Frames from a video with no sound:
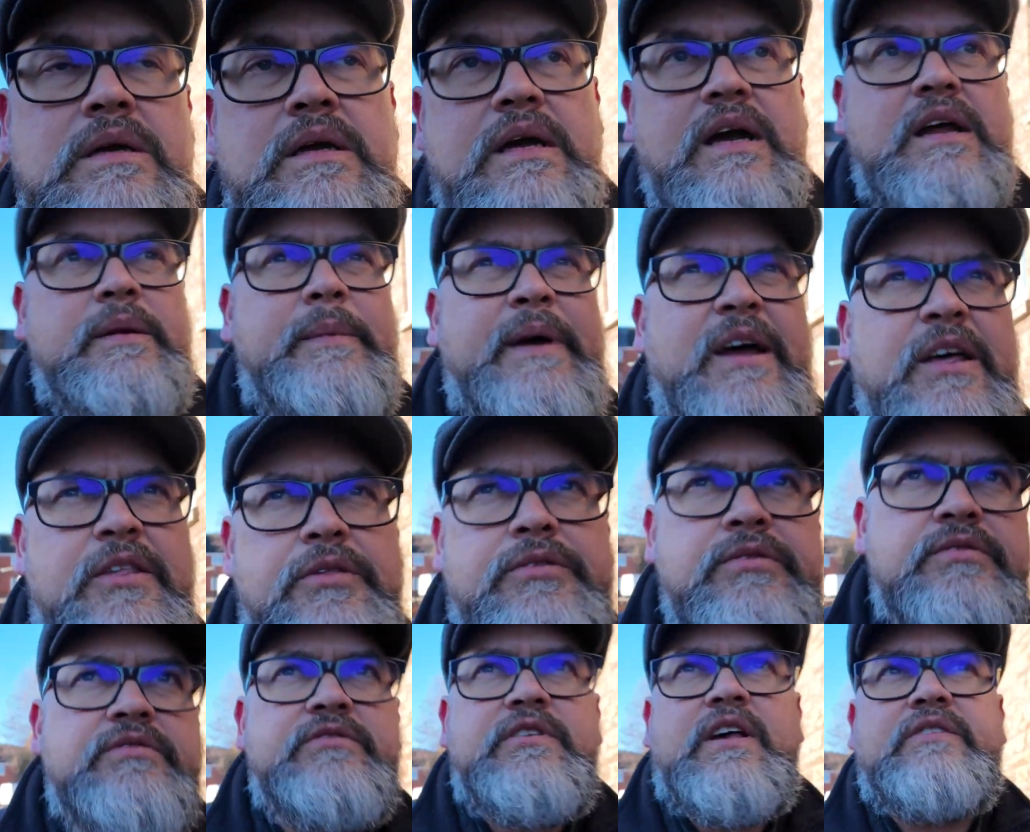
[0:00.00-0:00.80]
I had about
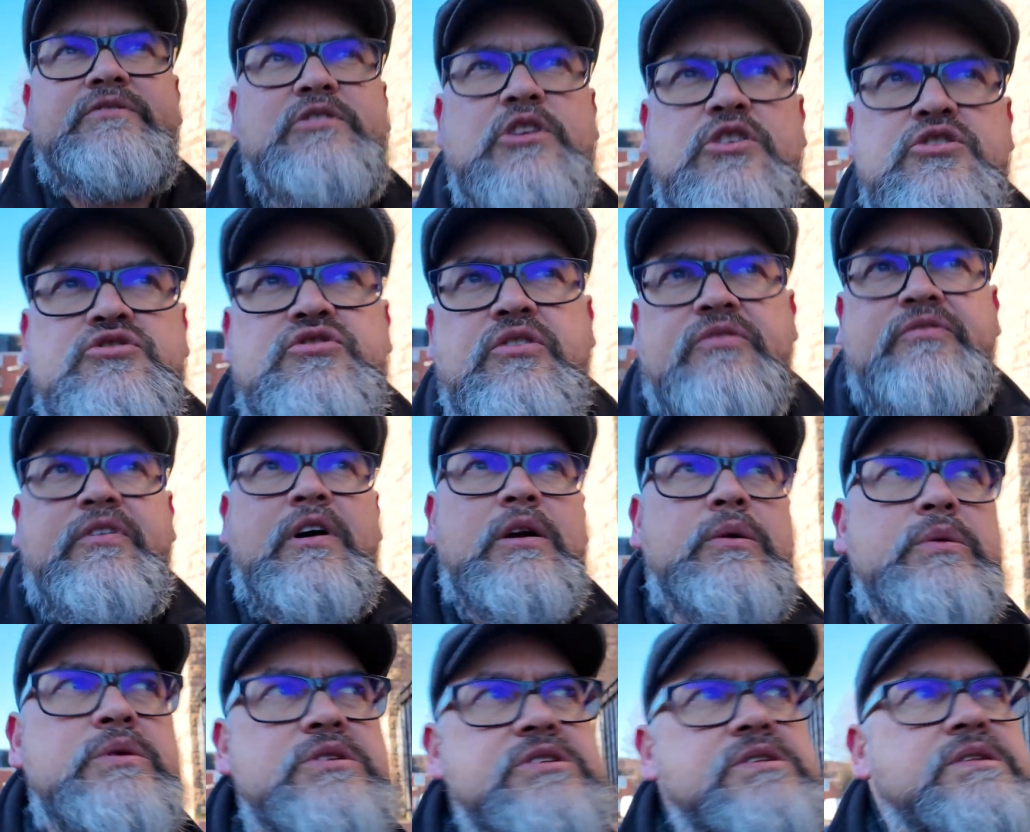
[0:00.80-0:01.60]
700
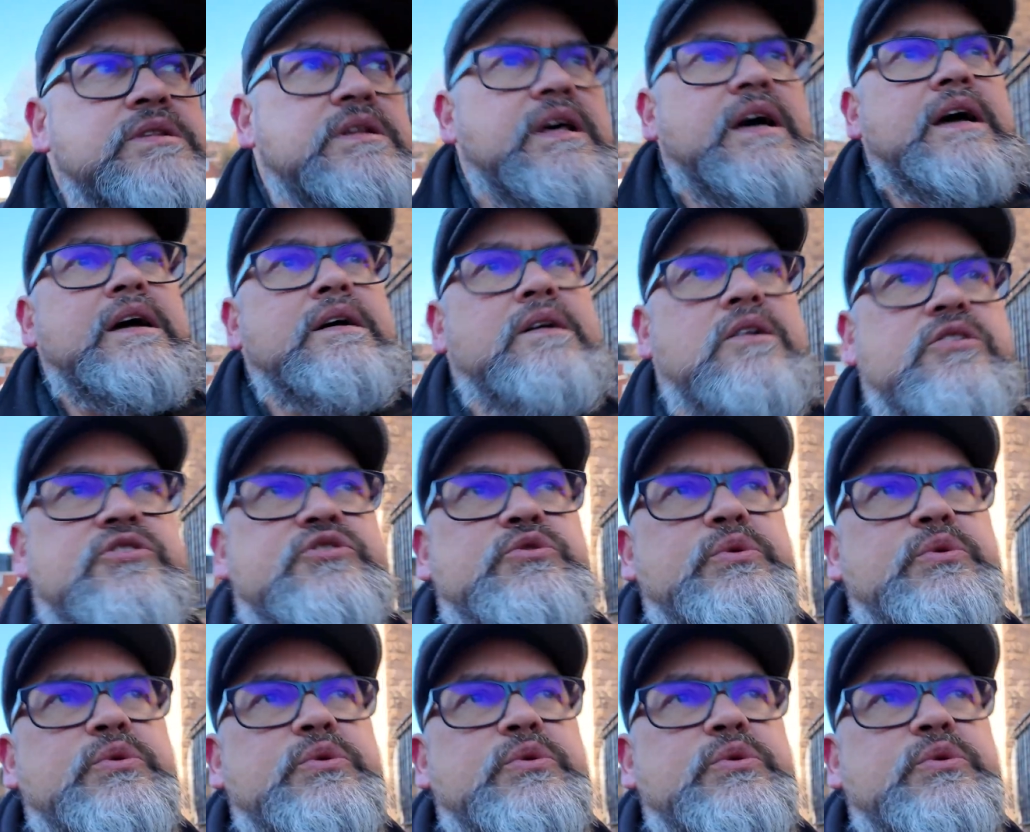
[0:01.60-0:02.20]
followers on there on